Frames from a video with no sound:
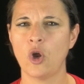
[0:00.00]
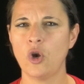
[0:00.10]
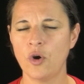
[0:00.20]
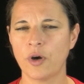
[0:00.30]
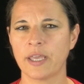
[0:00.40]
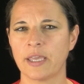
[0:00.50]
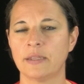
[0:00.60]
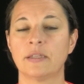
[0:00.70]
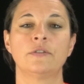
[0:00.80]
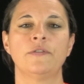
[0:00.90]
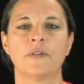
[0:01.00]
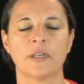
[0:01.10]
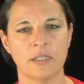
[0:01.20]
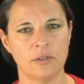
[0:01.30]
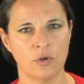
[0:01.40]
L'oreiller that you
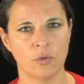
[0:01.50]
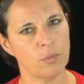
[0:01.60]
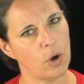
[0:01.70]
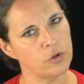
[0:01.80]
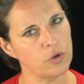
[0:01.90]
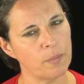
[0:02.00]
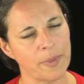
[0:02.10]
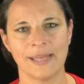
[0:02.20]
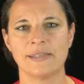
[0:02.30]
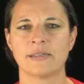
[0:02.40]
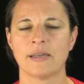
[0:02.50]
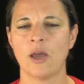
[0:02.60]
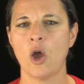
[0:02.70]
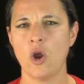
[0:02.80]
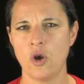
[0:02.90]
find in on your bed.
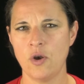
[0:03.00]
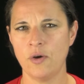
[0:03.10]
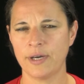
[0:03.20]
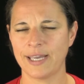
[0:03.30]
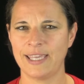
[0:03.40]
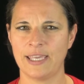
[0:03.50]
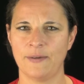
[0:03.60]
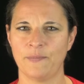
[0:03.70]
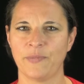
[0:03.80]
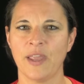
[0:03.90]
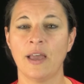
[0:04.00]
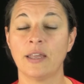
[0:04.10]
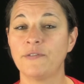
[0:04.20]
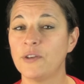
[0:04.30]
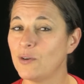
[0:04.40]
L'oreiller.
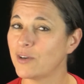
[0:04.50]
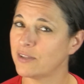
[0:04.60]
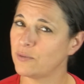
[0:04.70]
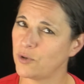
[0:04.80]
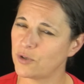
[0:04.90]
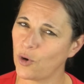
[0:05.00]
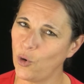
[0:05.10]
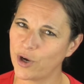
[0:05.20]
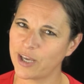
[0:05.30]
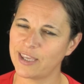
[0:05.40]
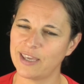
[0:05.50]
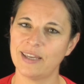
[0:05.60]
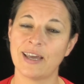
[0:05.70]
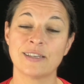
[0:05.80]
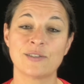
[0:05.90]
And if you look at the word oreiller,
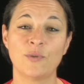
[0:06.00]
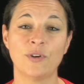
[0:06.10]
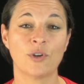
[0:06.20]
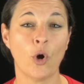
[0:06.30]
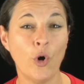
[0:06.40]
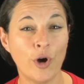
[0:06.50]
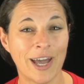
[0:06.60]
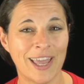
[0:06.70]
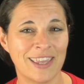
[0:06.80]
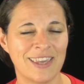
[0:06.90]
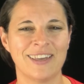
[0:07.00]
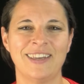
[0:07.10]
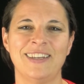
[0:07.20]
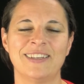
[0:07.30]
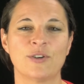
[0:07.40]
it has the word oreille
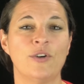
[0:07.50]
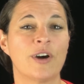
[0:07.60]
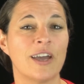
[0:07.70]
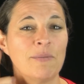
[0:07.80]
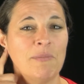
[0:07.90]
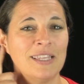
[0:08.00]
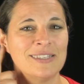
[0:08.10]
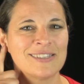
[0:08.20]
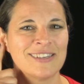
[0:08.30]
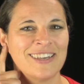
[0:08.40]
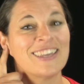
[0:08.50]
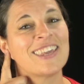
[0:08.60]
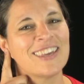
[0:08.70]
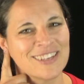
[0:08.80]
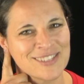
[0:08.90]
in it. Oreille means
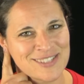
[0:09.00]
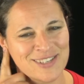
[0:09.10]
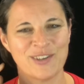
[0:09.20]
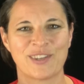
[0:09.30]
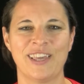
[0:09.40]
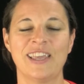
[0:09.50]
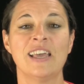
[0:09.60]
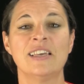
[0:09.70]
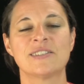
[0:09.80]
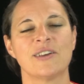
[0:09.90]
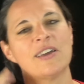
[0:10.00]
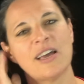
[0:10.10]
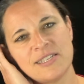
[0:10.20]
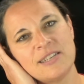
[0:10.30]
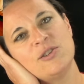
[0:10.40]
ears. Okay? So
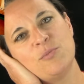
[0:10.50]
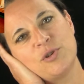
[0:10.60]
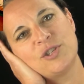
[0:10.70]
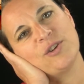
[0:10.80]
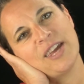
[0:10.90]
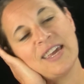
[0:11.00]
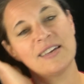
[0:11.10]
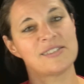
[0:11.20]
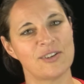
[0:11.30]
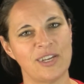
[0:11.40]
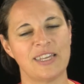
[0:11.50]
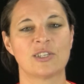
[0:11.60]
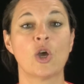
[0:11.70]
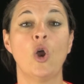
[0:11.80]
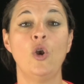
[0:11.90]
as in you put your ears on
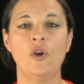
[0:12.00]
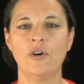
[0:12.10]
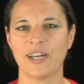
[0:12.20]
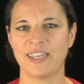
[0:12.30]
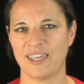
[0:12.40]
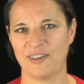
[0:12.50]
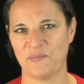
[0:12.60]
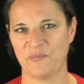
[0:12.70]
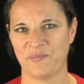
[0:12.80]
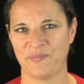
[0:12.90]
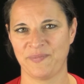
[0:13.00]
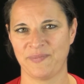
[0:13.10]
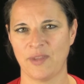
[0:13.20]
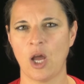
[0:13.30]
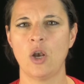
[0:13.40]
it. L'oreiller.
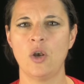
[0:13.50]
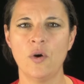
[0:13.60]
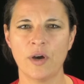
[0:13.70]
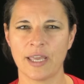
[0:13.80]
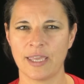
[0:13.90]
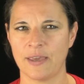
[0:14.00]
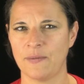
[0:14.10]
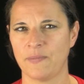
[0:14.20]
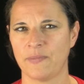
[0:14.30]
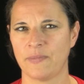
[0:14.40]
L'oreiller.